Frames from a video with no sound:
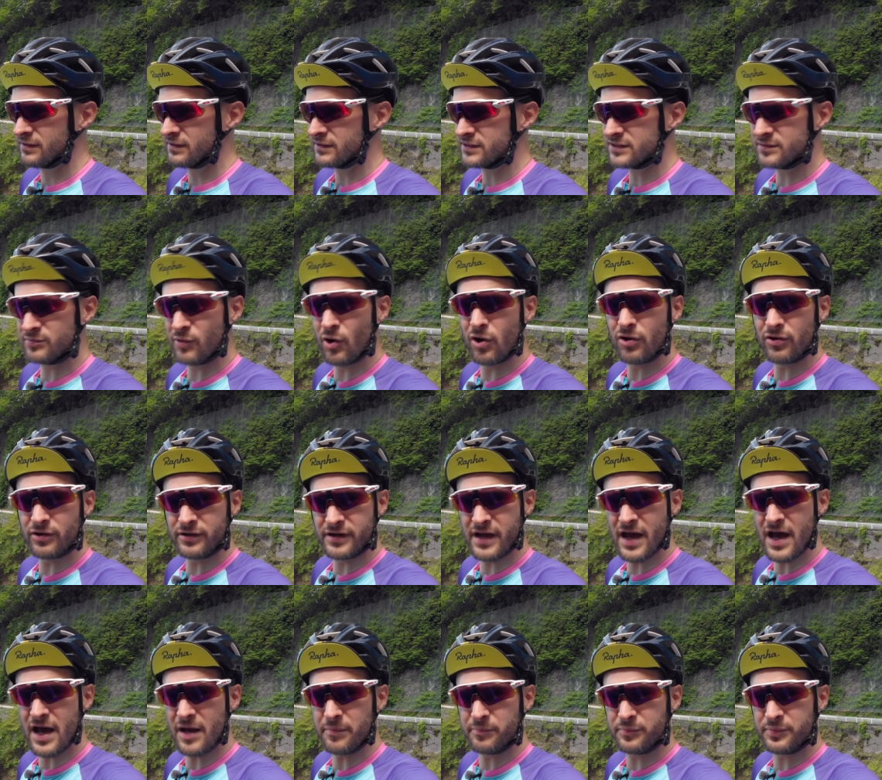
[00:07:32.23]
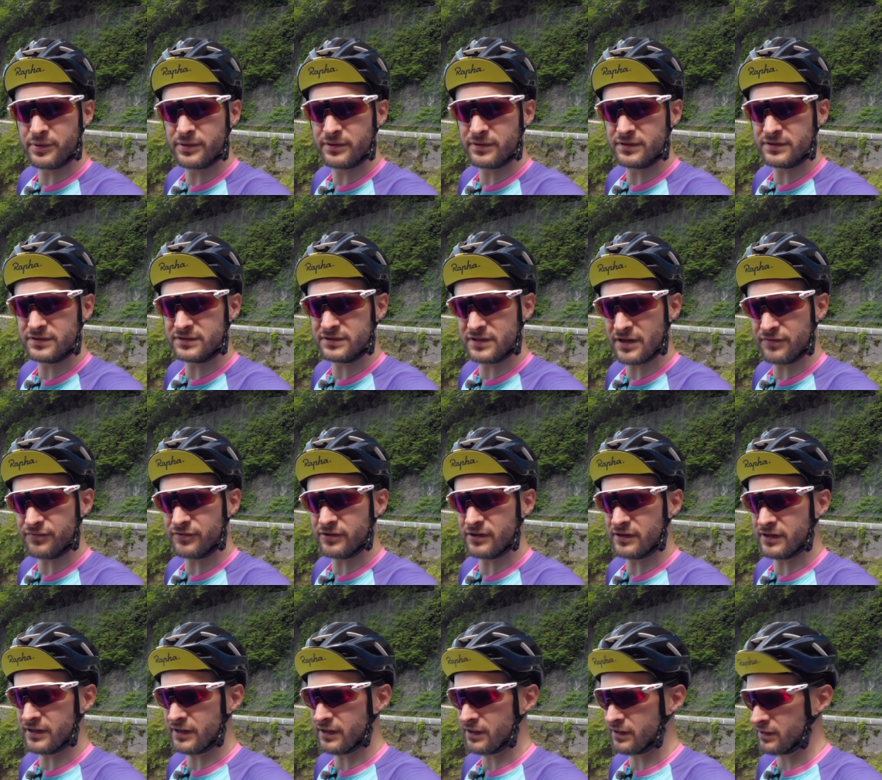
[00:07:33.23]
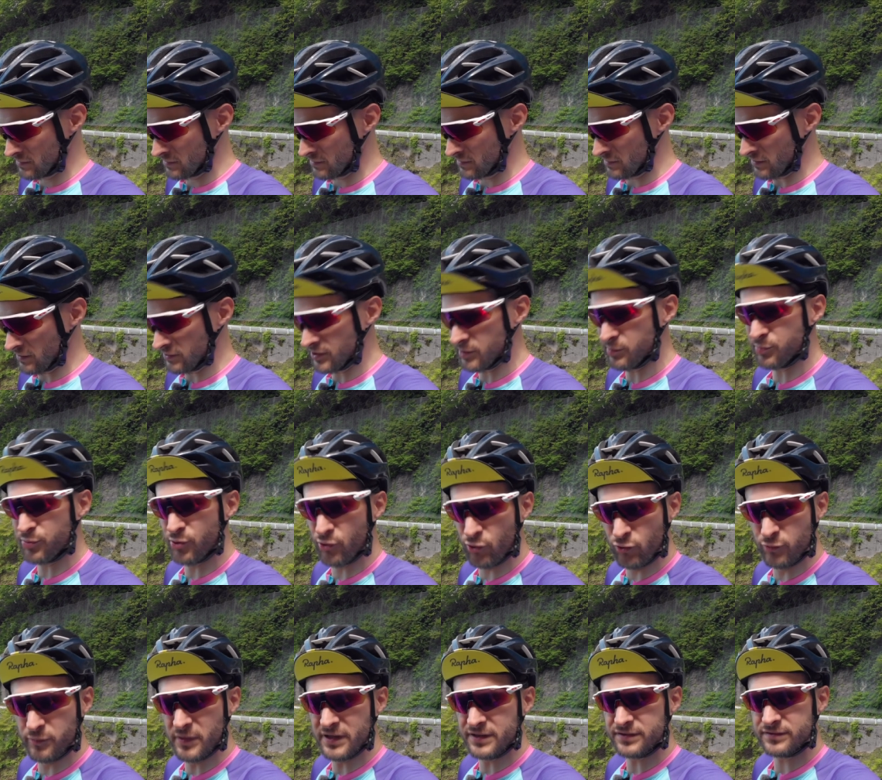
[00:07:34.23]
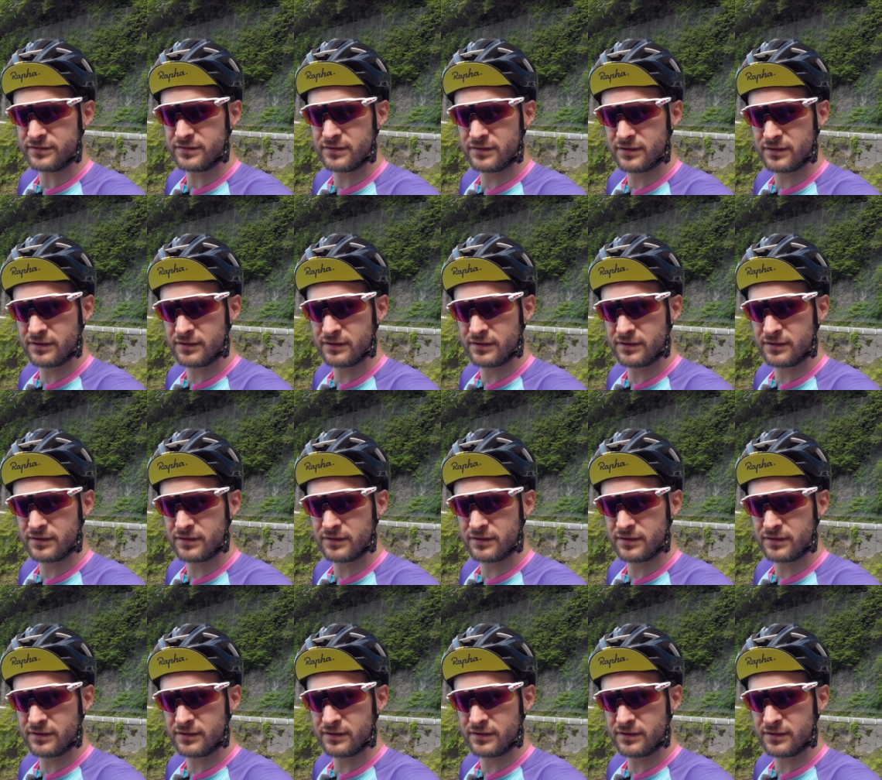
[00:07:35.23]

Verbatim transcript: smaller gap is definitely an improvement.